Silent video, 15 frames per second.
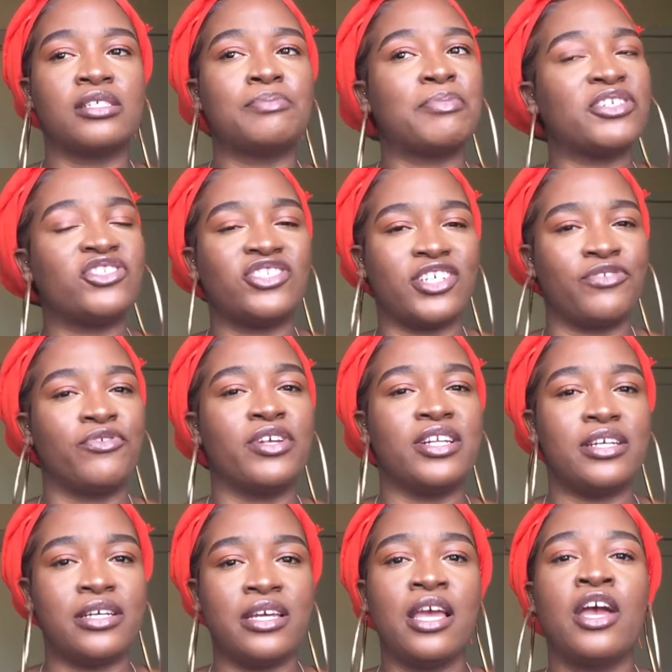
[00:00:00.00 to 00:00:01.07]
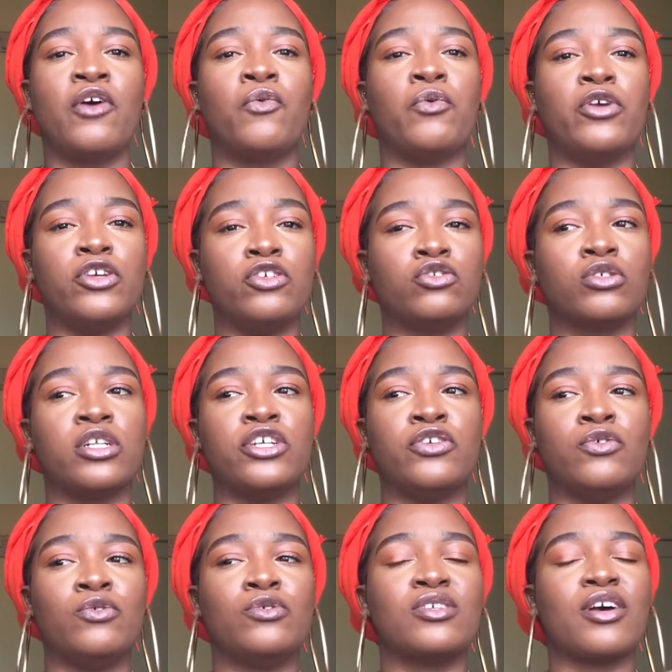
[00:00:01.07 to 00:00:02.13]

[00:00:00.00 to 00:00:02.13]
but generally we usually use